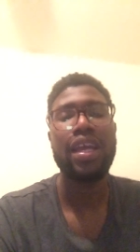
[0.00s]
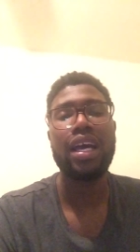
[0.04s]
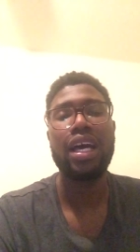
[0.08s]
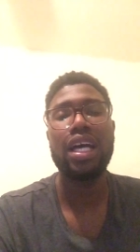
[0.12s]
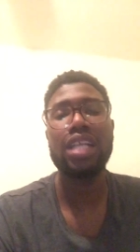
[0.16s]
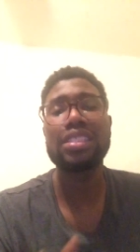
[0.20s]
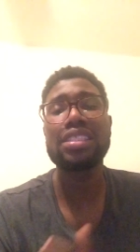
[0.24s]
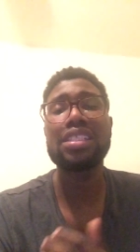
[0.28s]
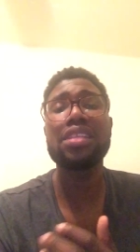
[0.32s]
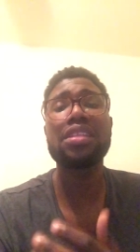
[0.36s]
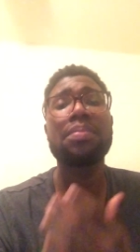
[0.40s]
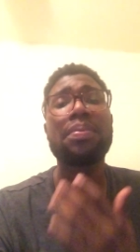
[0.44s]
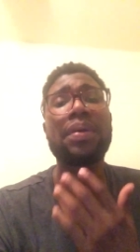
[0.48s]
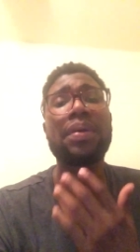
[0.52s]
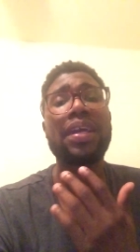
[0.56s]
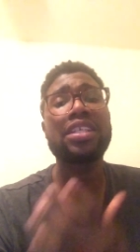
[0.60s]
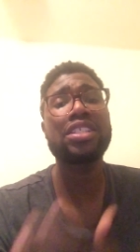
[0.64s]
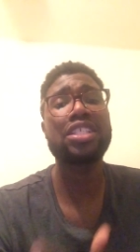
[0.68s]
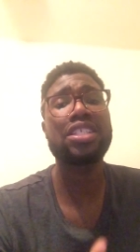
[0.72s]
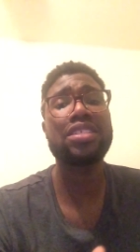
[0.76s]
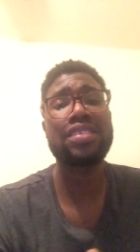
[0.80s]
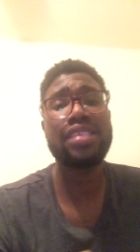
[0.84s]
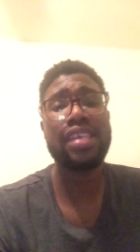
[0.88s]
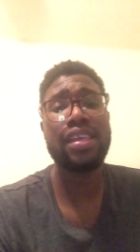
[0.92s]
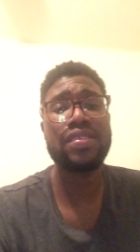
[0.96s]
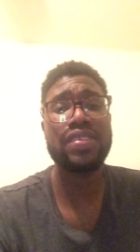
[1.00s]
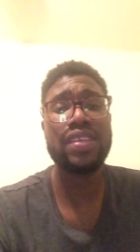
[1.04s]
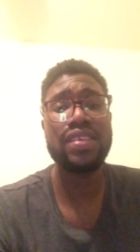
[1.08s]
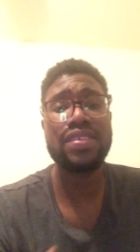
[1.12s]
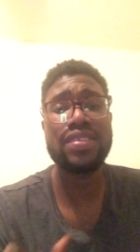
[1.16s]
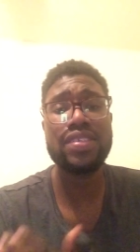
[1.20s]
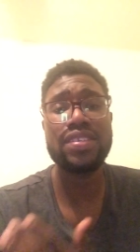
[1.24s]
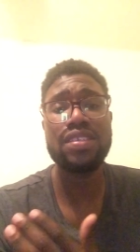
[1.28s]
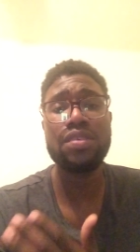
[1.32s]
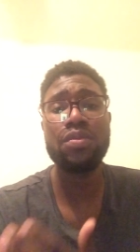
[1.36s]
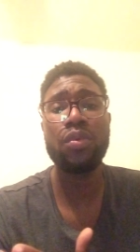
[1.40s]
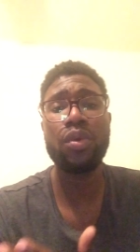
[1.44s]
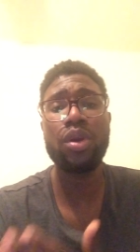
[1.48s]
Until the patient says they
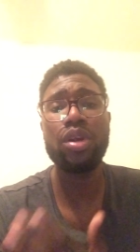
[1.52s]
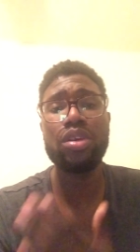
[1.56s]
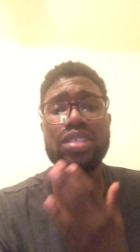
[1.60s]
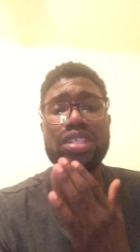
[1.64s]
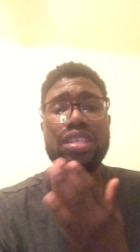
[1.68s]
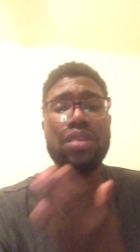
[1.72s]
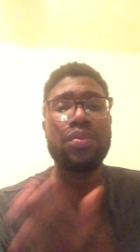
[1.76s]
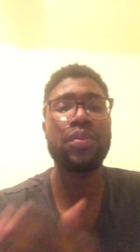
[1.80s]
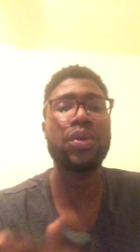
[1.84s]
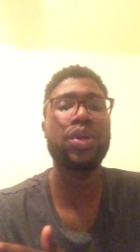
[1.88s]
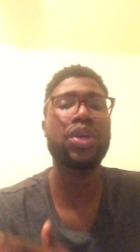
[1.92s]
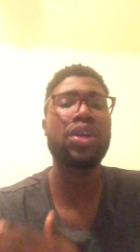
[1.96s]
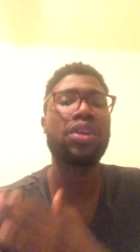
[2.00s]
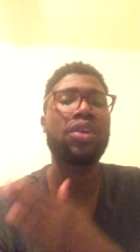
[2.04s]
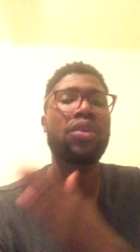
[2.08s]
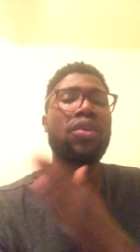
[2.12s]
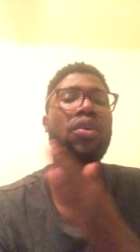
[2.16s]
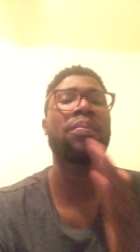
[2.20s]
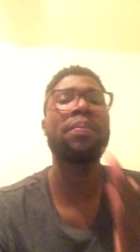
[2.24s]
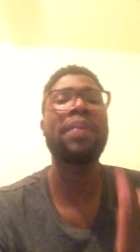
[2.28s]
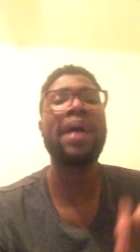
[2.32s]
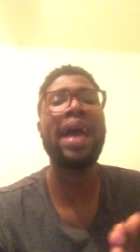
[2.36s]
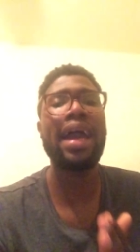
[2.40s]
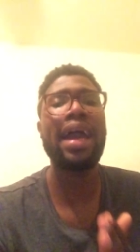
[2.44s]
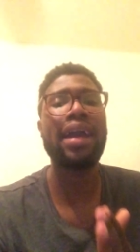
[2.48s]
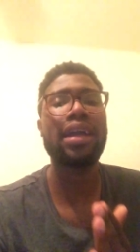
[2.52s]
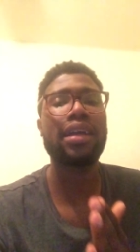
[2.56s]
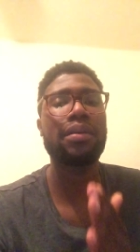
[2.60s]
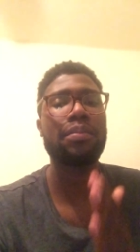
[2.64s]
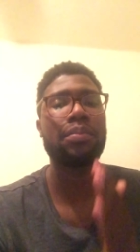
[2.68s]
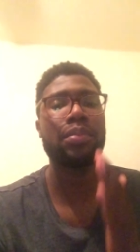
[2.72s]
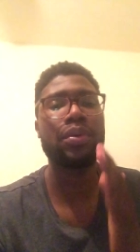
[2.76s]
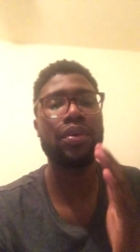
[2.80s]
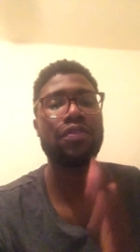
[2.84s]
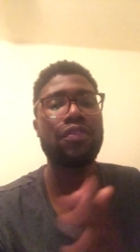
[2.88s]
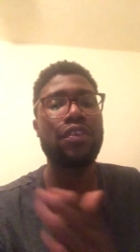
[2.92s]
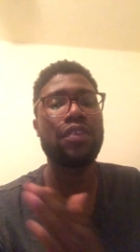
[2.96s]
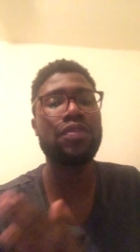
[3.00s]
see worse, then we're going to go back
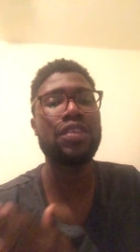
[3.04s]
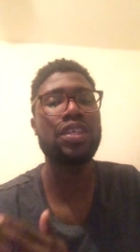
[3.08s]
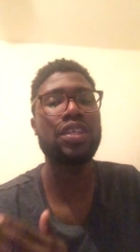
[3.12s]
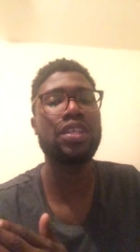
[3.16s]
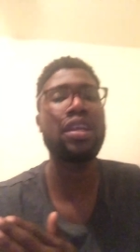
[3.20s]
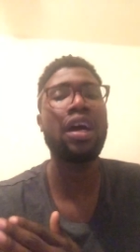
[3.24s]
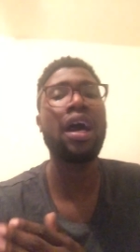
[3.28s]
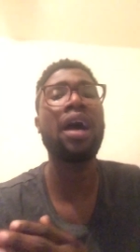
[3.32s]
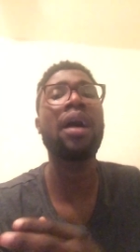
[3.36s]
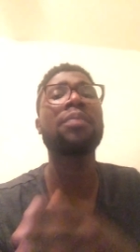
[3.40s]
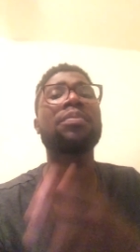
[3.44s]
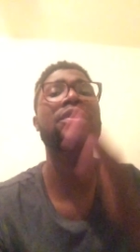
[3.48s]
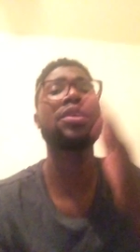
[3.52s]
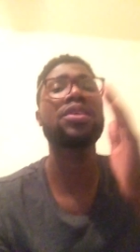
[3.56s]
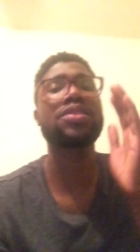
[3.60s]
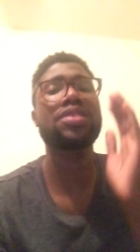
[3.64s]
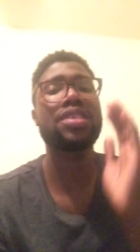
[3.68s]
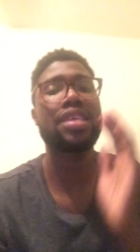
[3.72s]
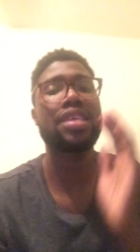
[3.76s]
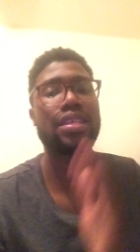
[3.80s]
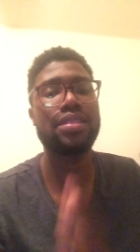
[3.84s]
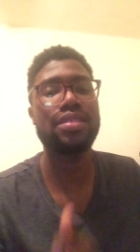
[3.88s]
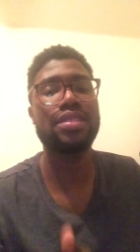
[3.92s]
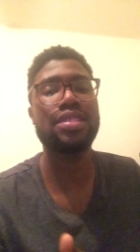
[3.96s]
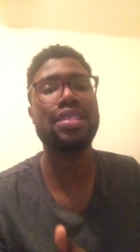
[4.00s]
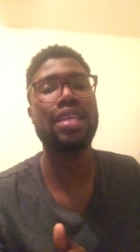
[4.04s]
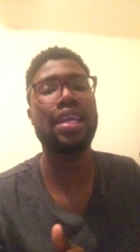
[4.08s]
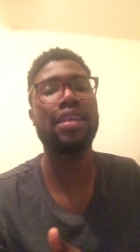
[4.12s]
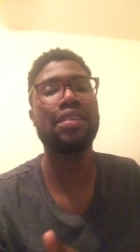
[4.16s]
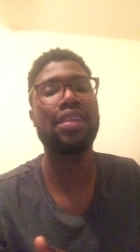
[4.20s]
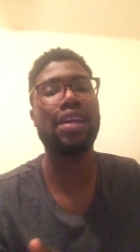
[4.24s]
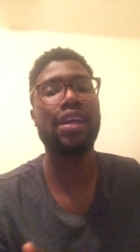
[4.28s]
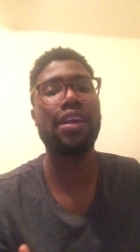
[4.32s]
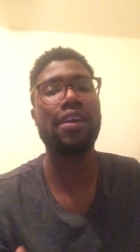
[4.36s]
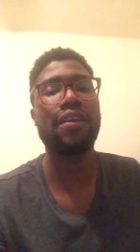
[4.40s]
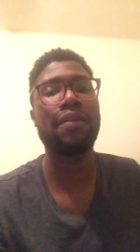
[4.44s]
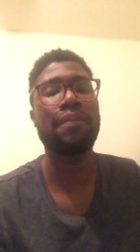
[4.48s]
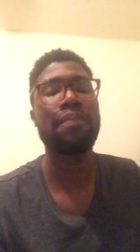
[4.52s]
0.50 diopters and stay
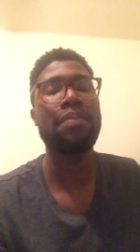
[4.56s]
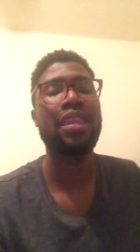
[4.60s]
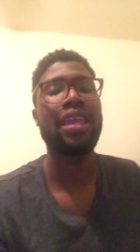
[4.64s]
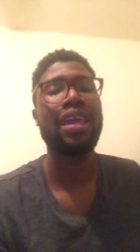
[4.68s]
there.